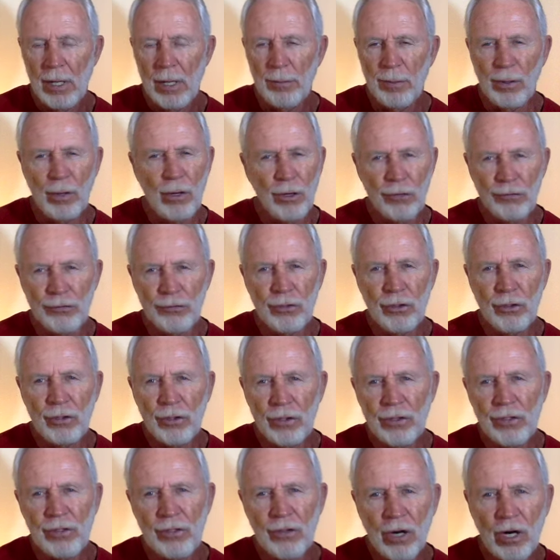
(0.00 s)
because you
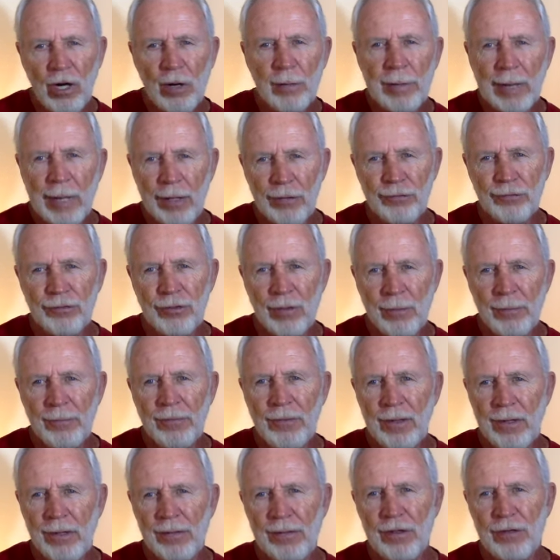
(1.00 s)
couldn't talk about
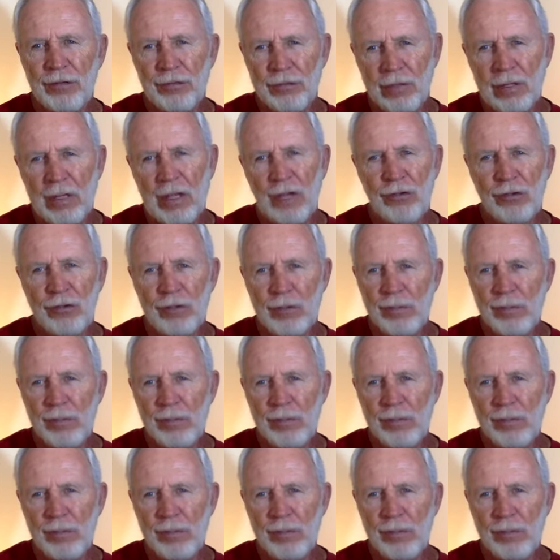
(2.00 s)
something that's less